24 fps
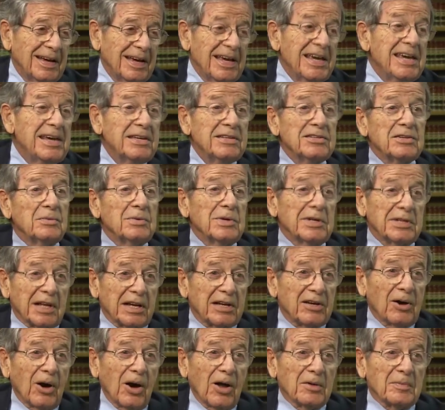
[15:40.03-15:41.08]
he's the one
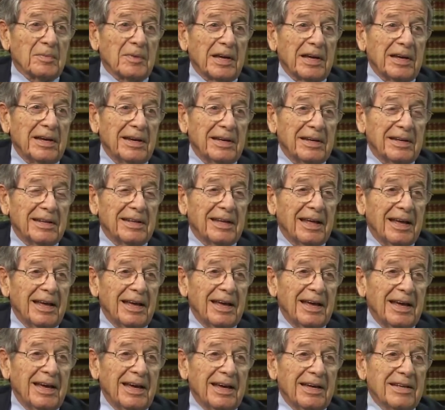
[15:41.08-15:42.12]
that called me
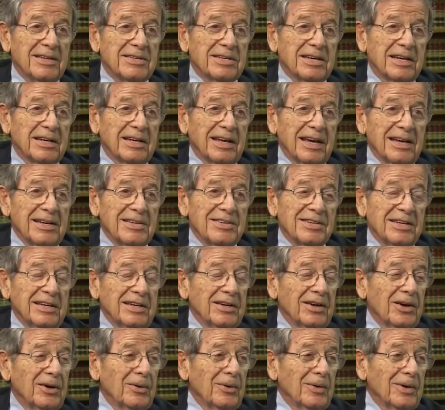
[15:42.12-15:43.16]
and said, hey,
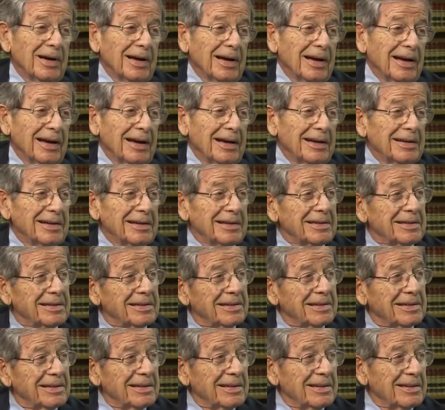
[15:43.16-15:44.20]
Zeno, uh,
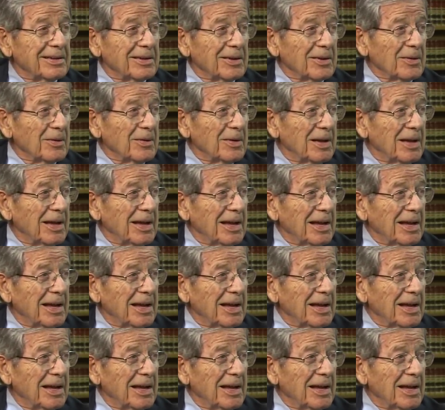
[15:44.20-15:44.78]
you know,